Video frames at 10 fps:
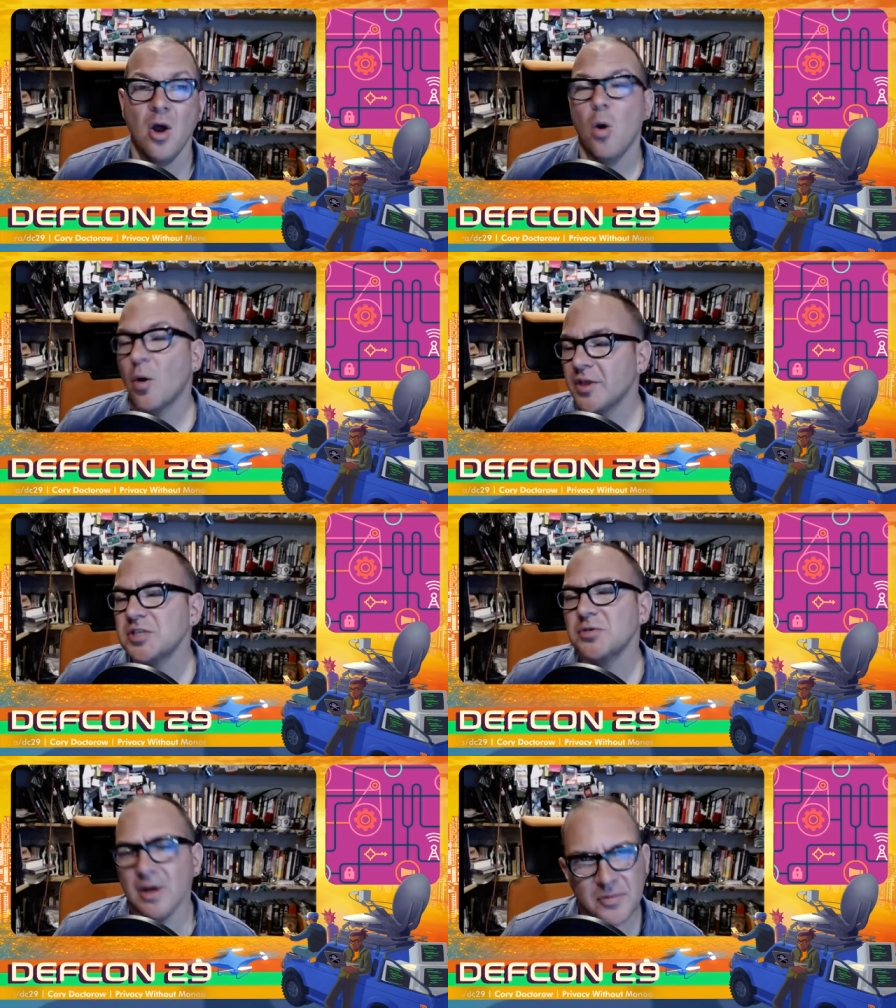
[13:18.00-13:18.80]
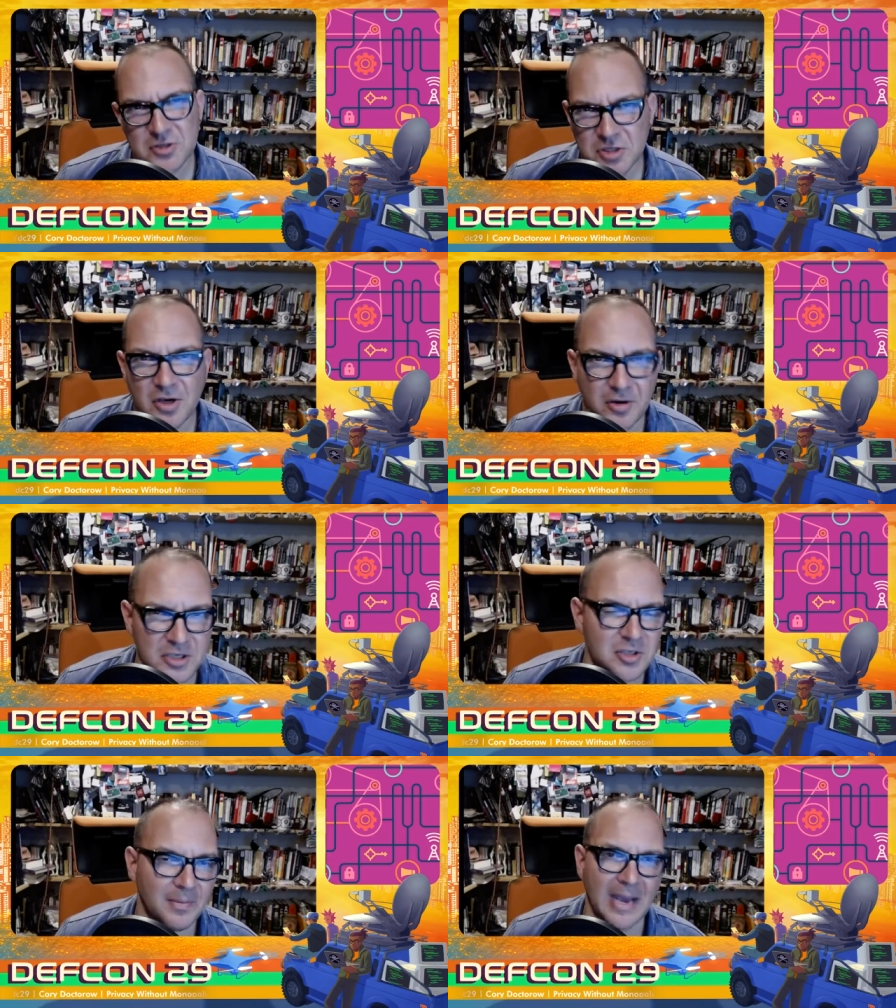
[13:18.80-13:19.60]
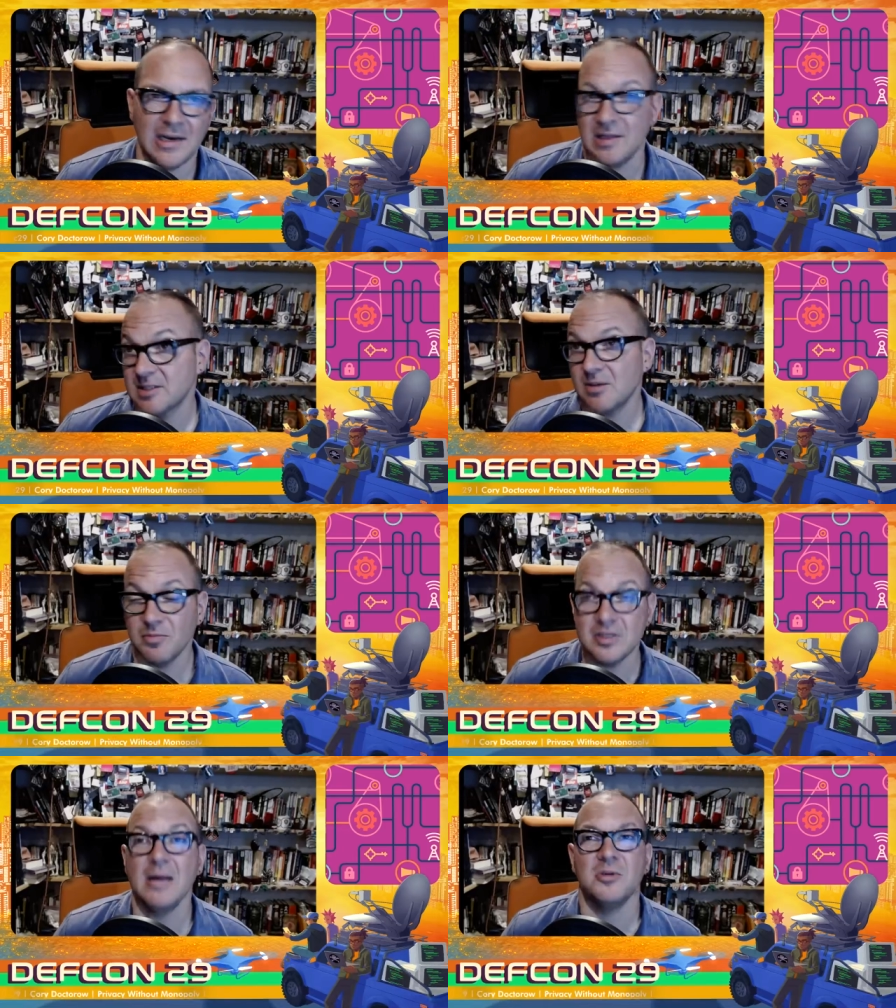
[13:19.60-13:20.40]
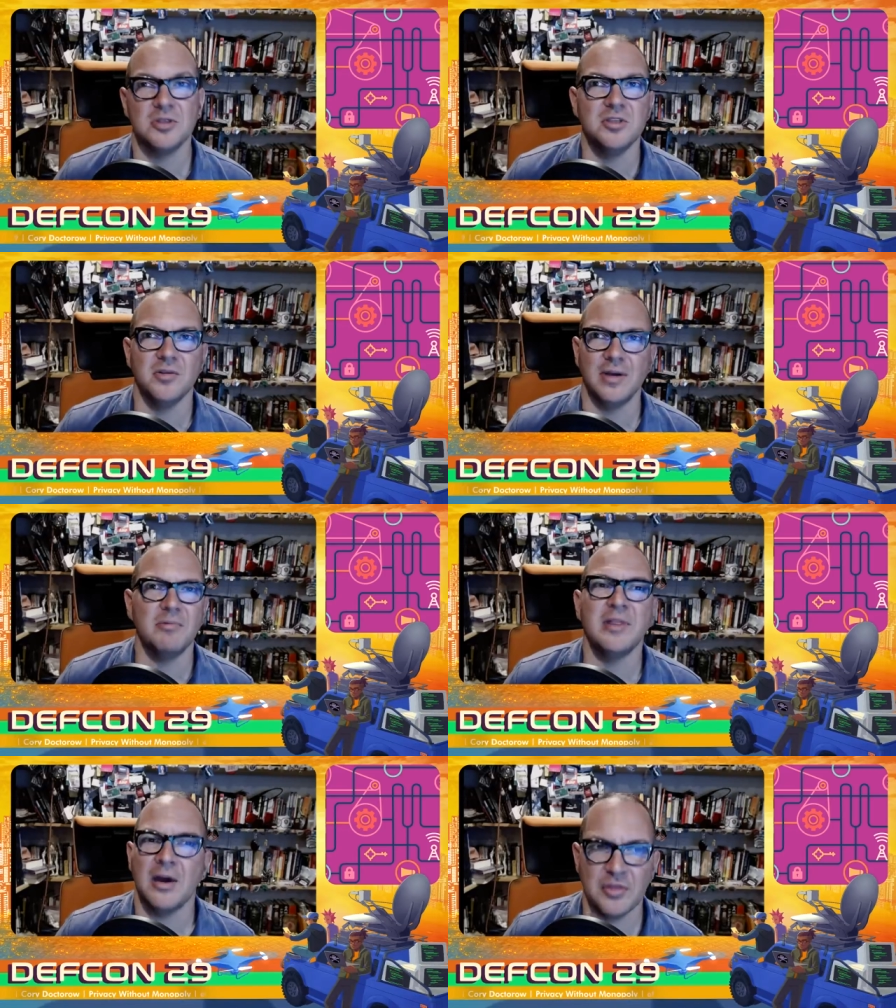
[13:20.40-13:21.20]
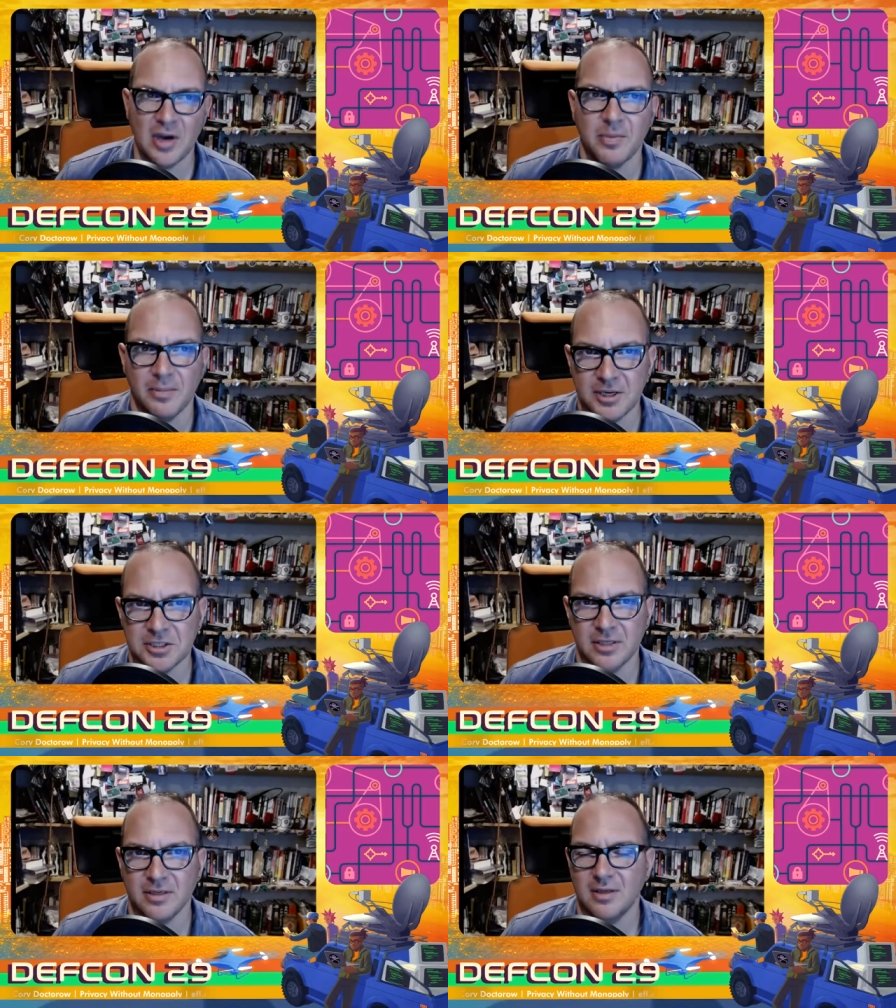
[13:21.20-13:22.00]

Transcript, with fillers: or they screwed up their security so badly that someone was able to do it without their permission.